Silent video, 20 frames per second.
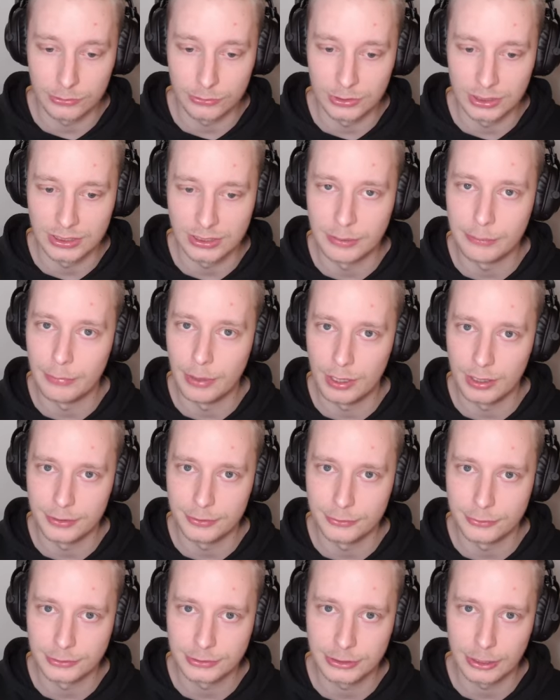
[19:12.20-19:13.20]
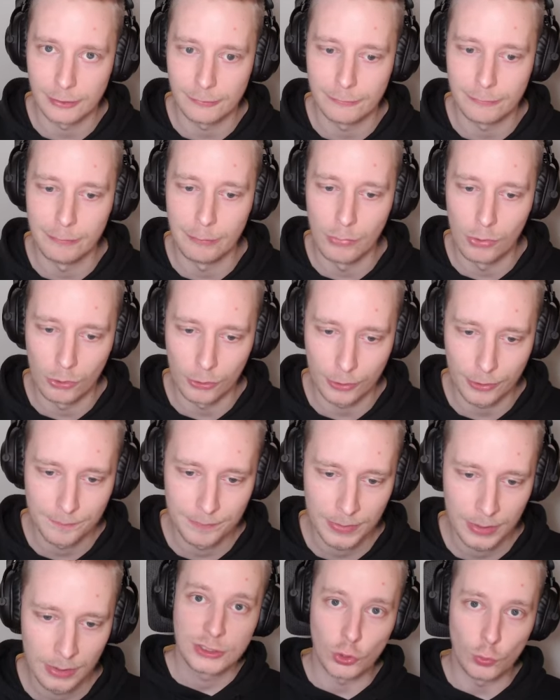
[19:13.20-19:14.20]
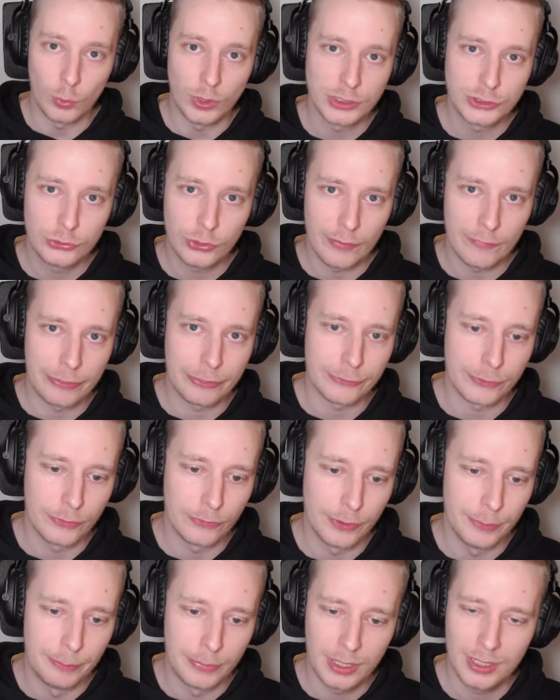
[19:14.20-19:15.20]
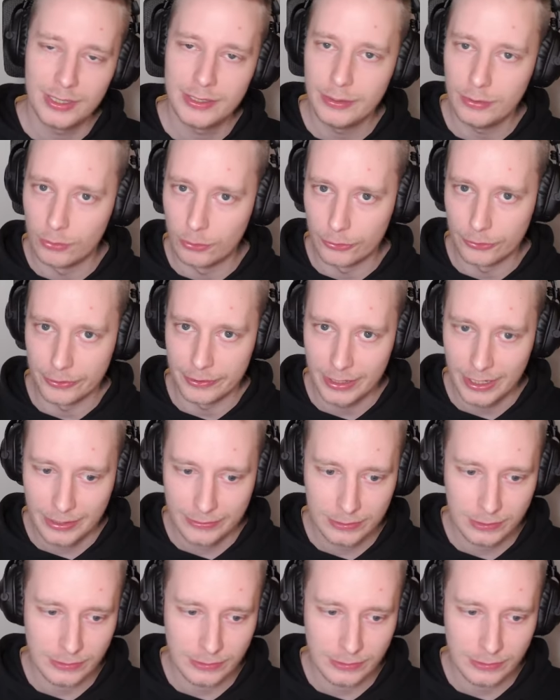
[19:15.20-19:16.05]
you need the molly yourself more. So once you have thrown the molly or not,